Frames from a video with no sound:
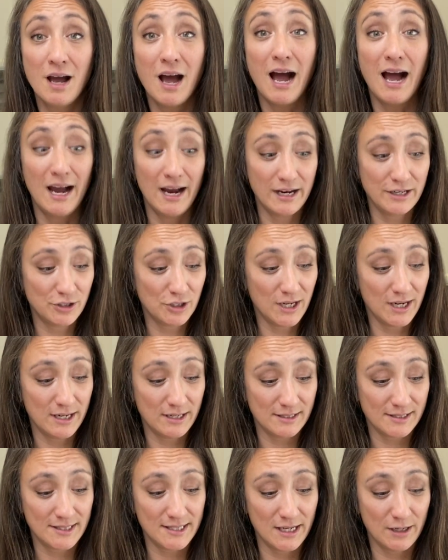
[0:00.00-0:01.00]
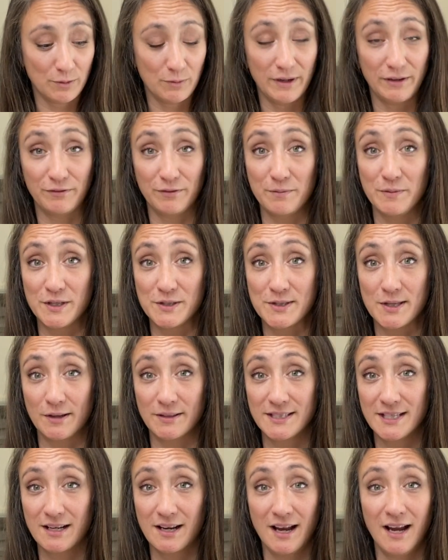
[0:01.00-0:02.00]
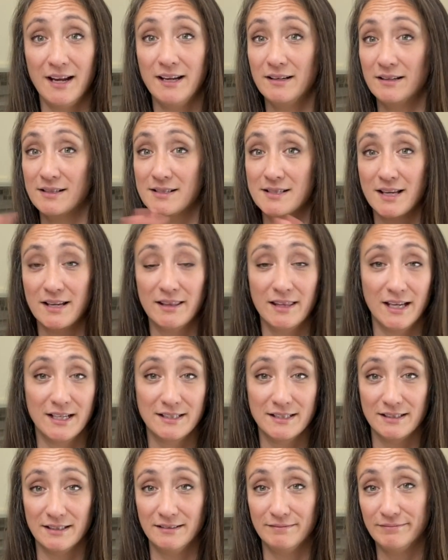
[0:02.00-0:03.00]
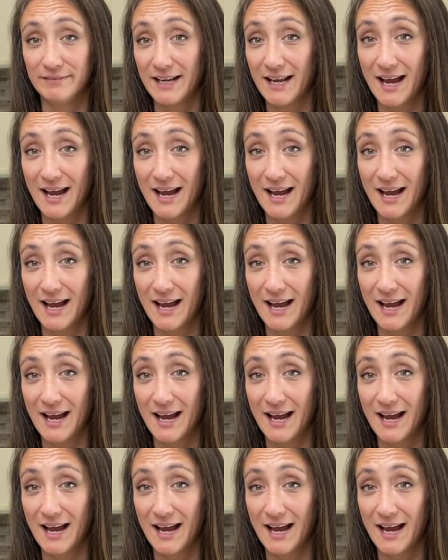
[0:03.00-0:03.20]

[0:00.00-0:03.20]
I try to stay away from the salted kind because I'd like to